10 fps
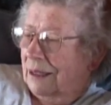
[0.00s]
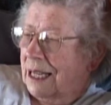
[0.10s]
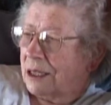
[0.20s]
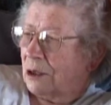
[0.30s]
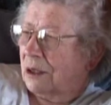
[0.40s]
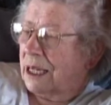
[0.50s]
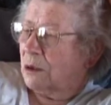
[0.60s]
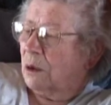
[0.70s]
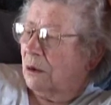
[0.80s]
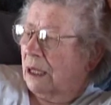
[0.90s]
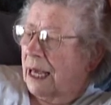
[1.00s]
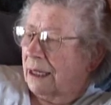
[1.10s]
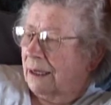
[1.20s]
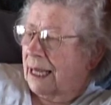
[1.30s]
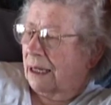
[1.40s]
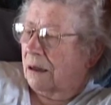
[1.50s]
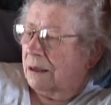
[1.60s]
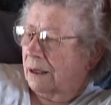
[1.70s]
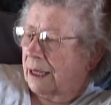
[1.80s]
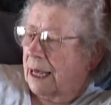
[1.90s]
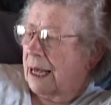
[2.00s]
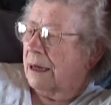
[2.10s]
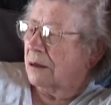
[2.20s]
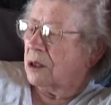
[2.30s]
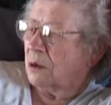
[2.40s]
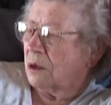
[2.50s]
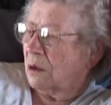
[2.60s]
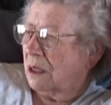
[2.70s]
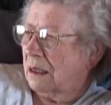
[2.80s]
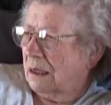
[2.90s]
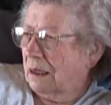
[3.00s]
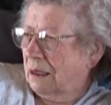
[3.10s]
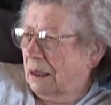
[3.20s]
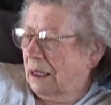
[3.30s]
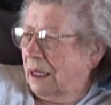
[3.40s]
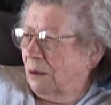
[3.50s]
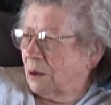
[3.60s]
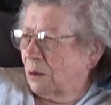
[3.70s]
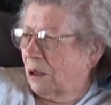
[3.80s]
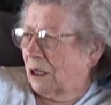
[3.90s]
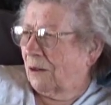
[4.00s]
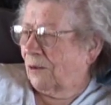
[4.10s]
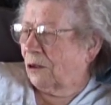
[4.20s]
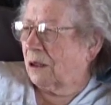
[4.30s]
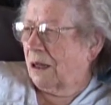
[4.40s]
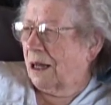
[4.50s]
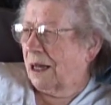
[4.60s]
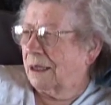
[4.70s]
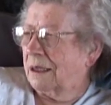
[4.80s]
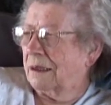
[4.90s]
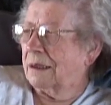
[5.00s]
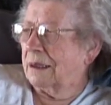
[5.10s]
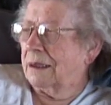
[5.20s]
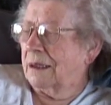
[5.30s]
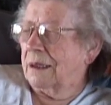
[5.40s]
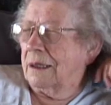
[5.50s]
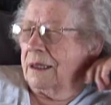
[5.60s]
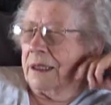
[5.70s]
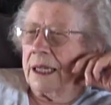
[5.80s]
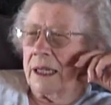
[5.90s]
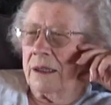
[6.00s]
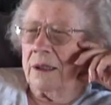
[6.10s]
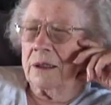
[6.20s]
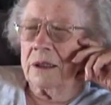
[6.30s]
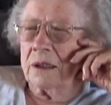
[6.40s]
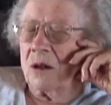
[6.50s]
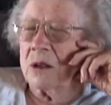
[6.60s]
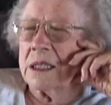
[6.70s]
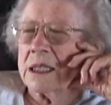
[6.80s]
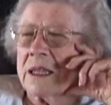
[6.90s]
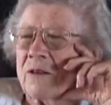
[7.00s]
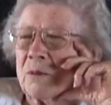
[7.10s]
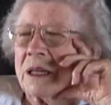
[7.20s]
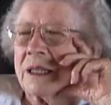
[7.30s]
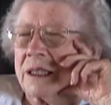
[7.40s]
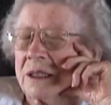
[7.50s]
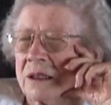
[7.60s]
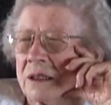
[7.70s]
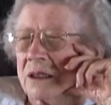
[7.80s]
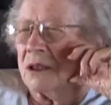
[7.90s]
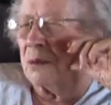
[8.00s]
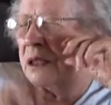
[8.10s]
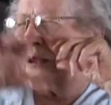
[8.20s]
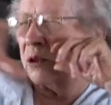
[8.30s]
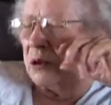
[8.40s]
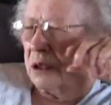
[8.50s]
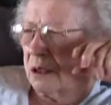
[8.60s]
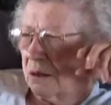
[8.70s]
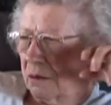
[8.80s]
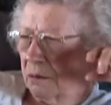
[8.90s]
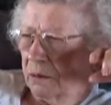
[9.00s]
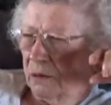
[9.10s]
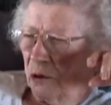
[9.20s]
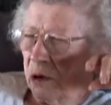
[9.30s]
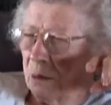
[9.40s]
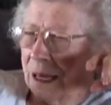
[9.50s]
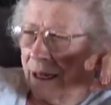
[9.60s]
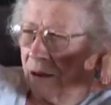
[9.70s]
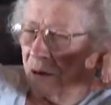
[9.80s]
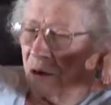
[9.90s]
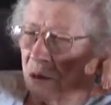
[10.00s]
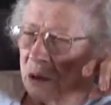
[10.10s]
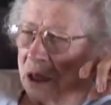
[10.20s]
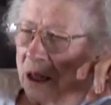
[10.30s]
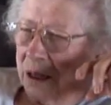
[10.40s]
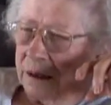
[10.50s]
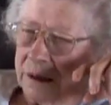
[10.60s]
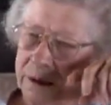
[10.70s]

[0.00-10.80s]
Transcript: And that's that's when we added that onto the house was when he was working for Claude and he loaned us enough money to, to build those three back rooms on